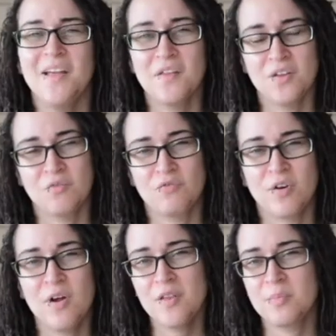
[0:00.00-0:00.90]
And then
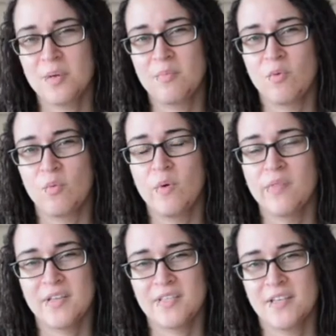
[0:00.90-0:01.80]
for other people, when
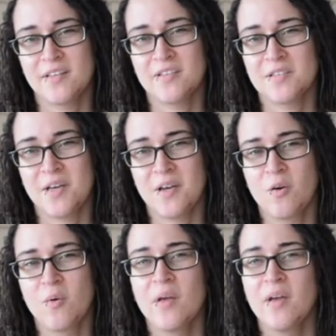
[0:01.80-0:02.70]
they take the DAO,